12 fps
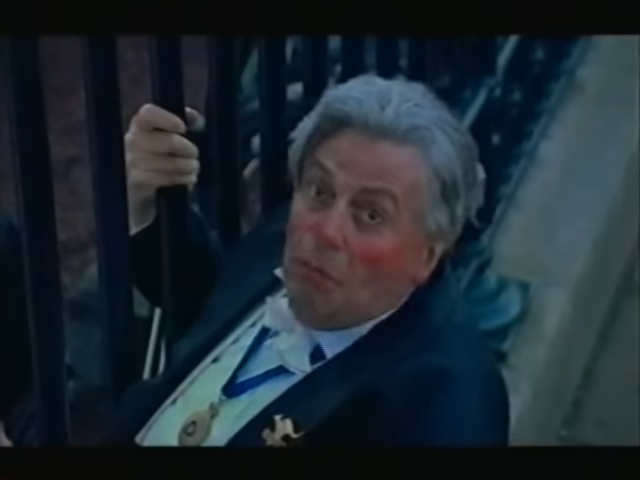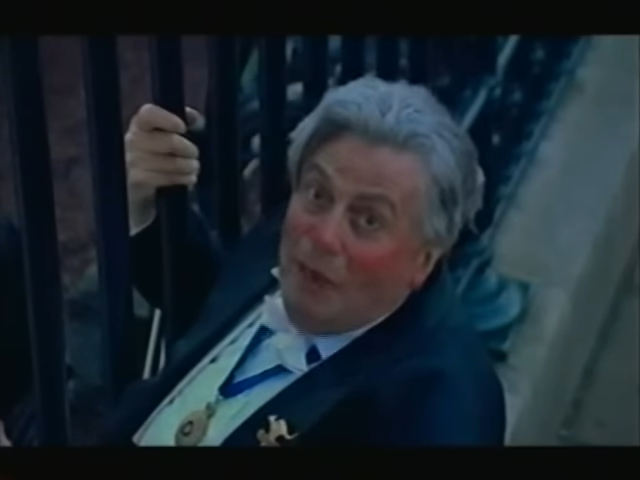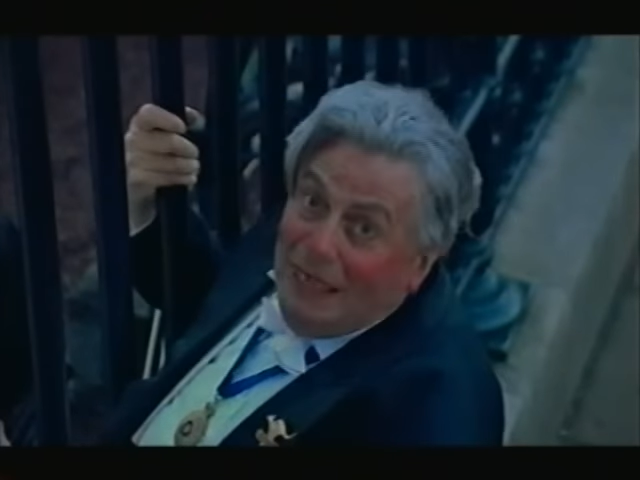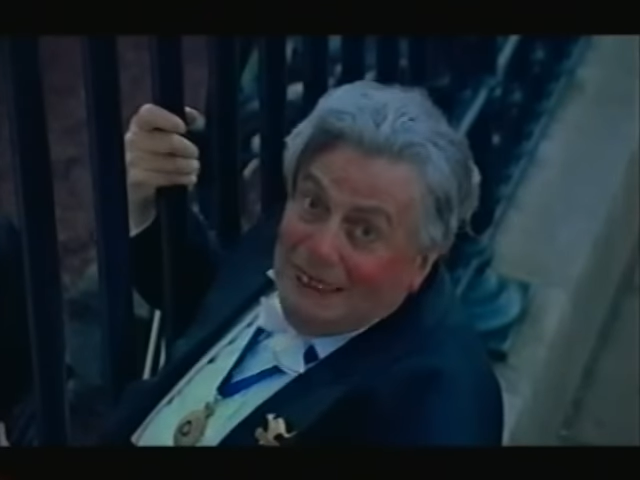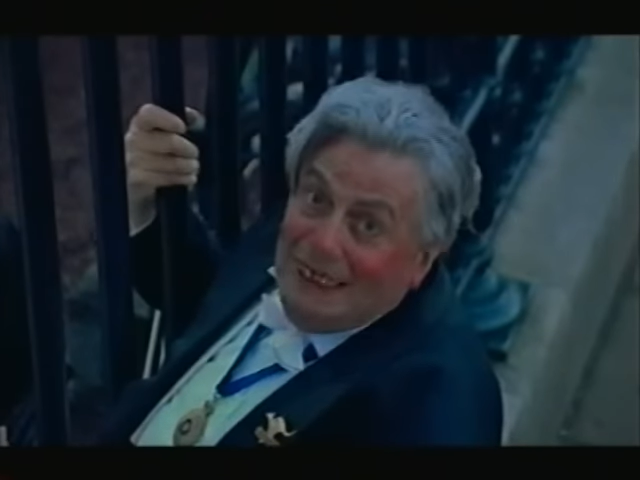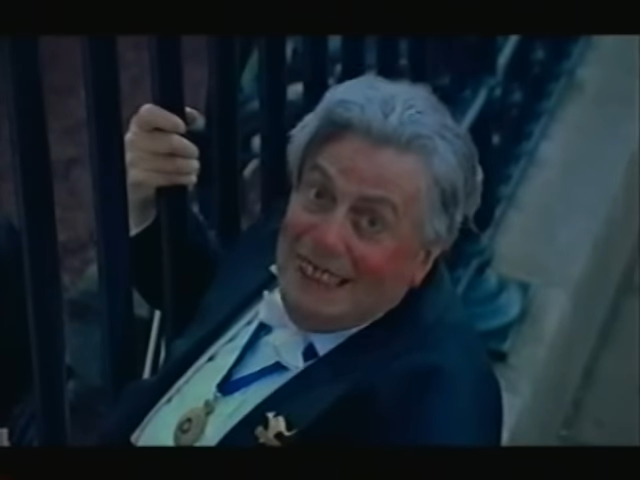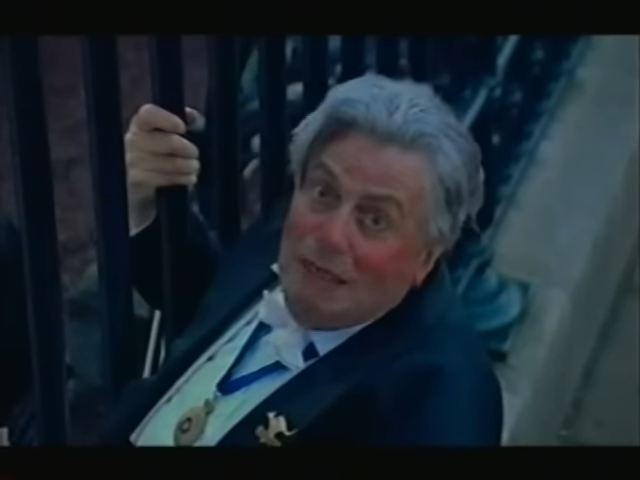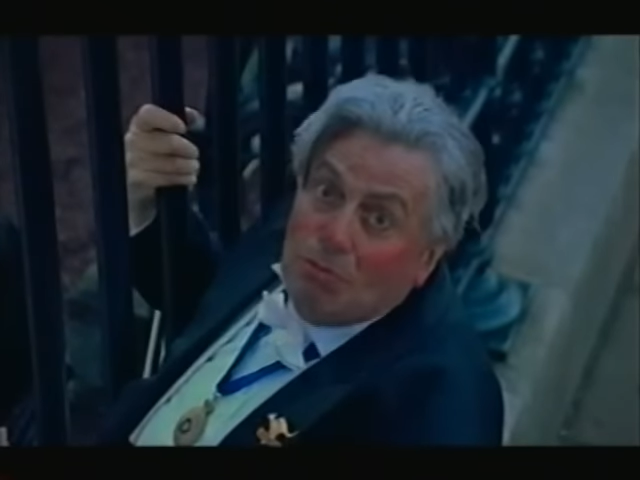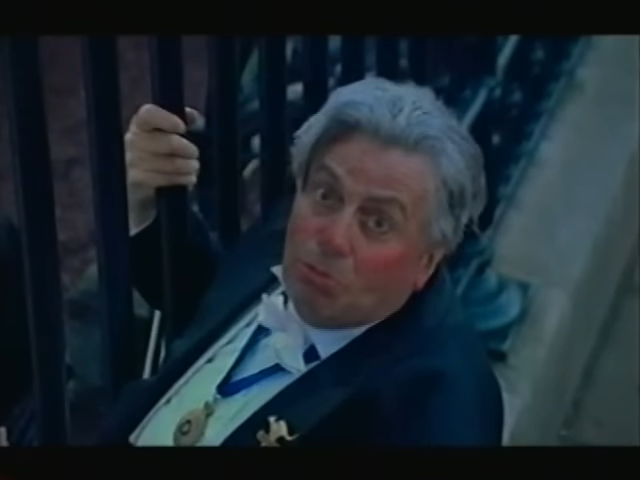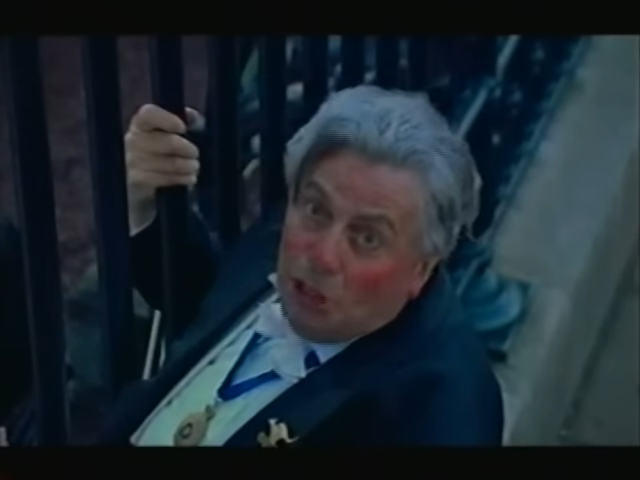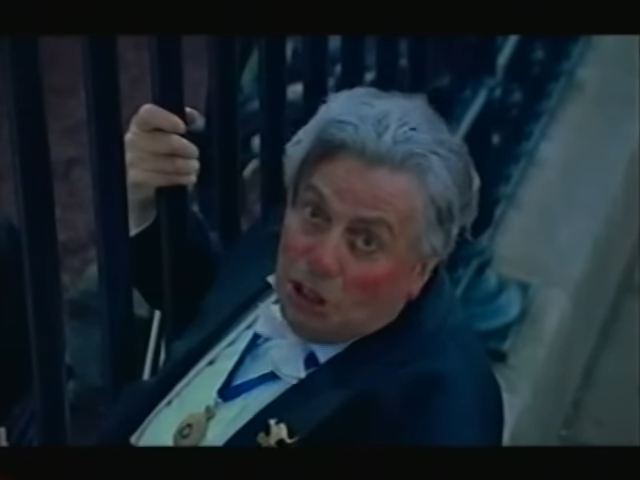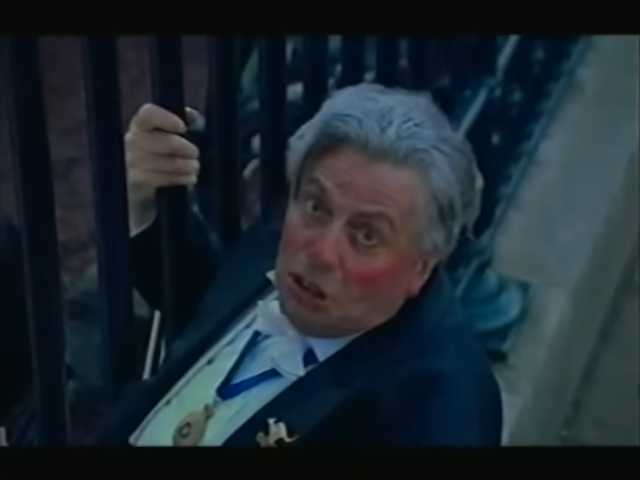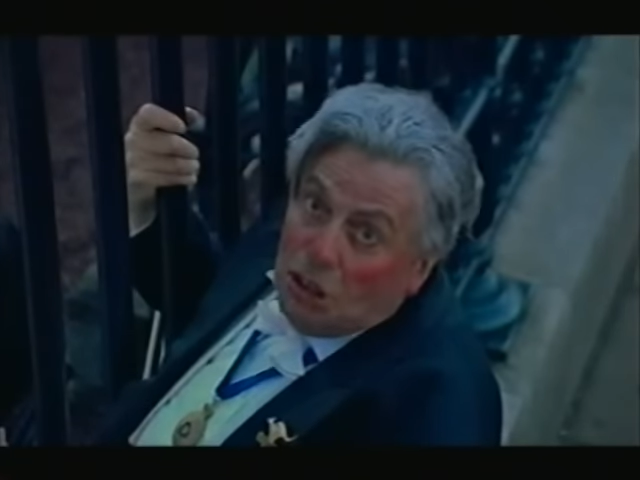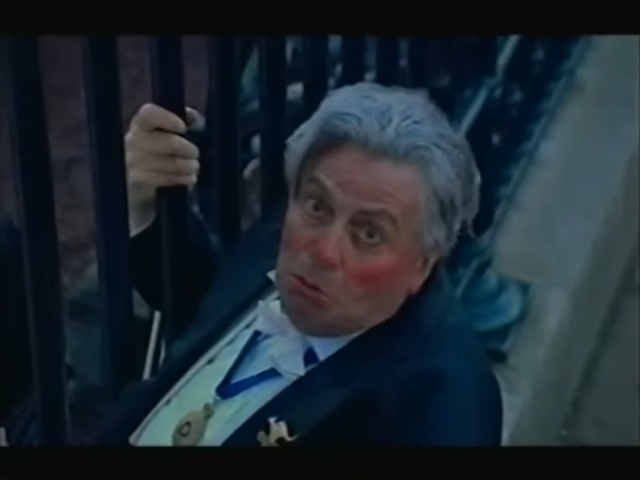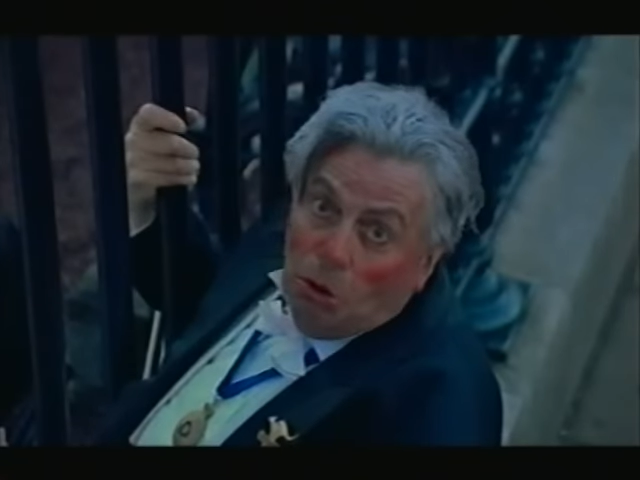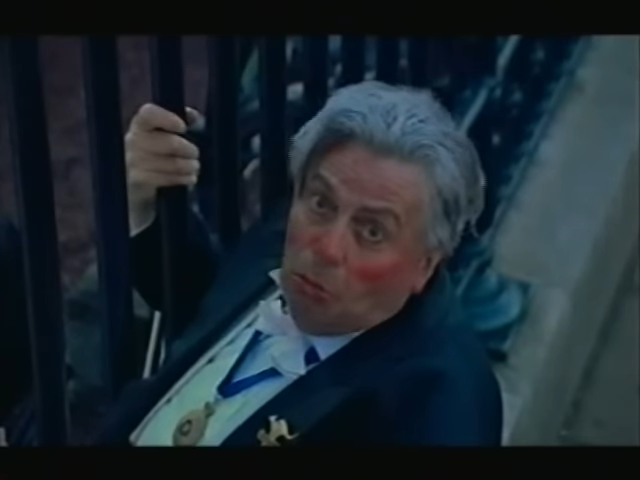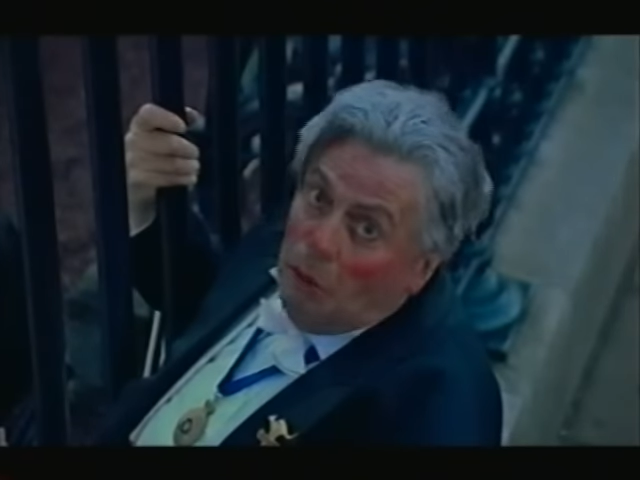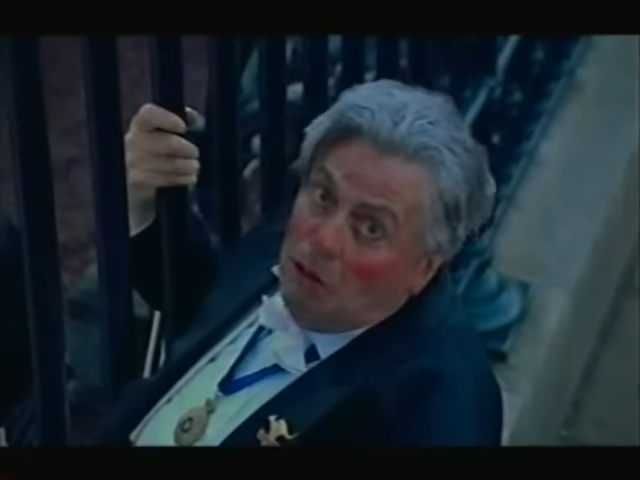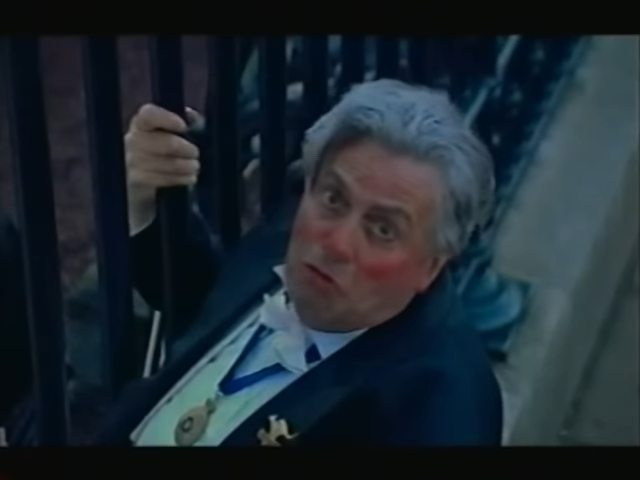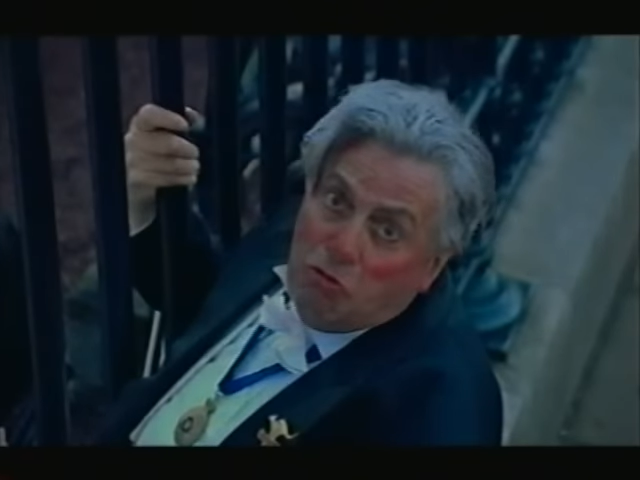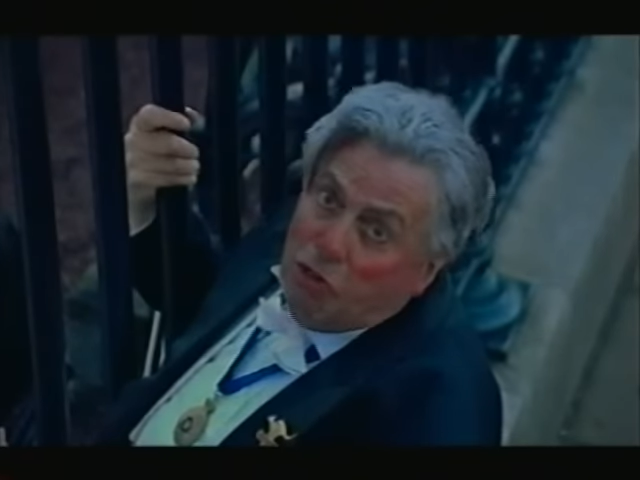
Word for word: Betty Britain will be